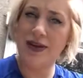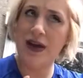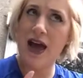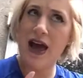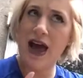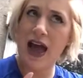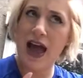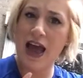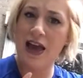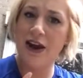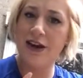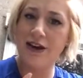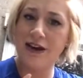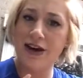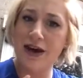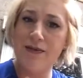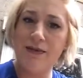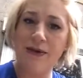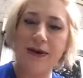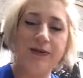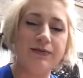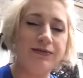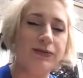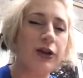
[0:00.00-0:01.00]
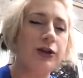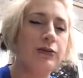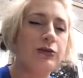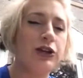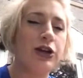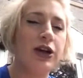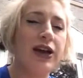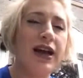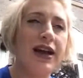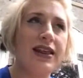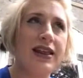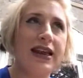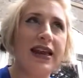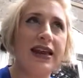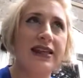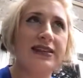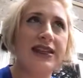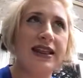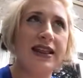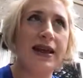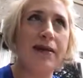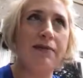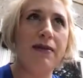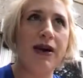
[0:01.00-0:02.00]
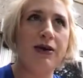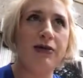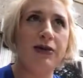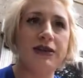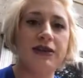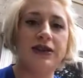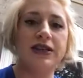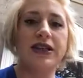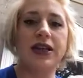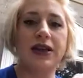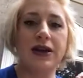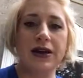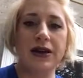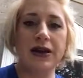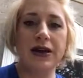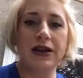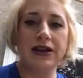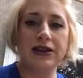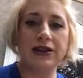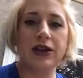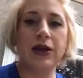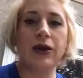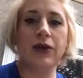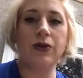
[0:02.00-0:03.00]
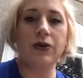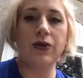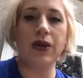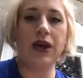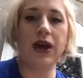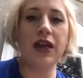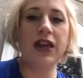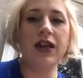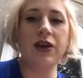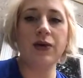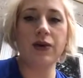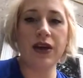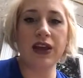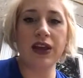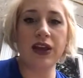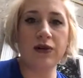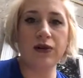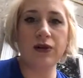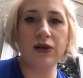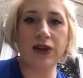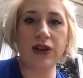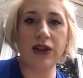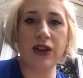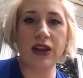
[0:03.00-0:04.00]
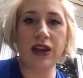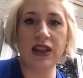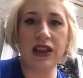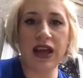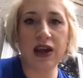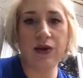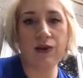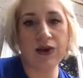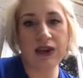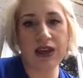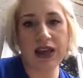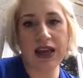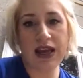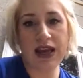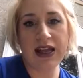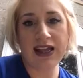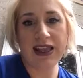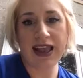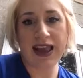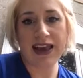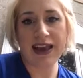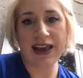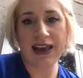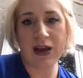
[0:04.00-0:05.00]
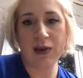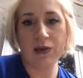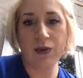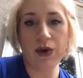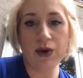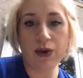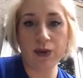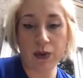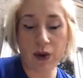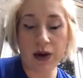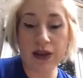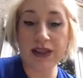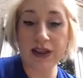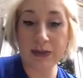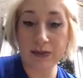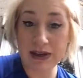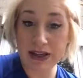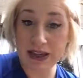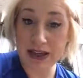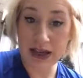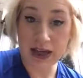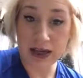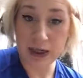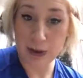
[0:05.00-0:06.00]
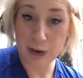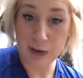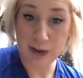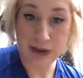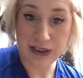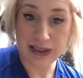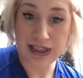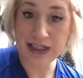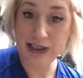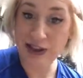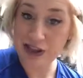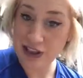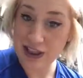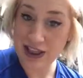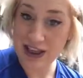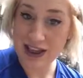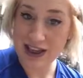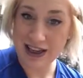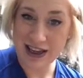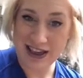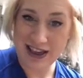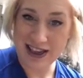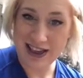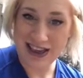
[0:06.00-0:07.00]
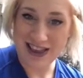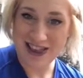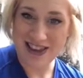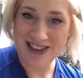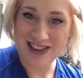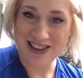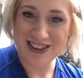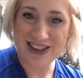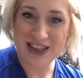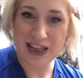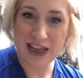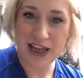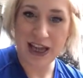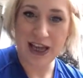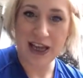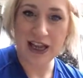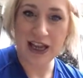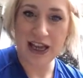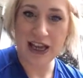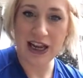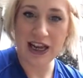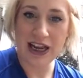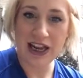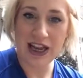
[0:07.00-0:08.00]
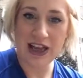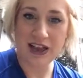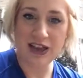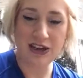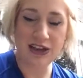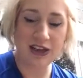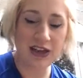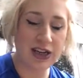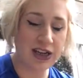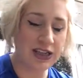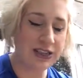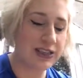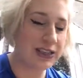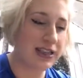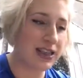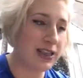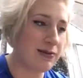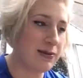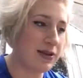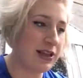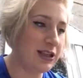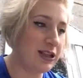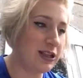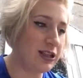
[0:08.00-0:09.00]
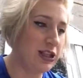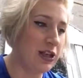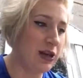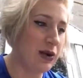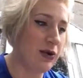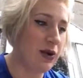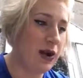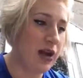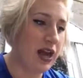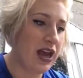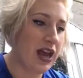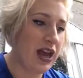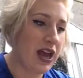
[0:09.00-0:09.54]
a higher number. I'm sorry, I think I said that backwards. So anyway, they would get, like, we would want them to get 100% just like any other assignment. So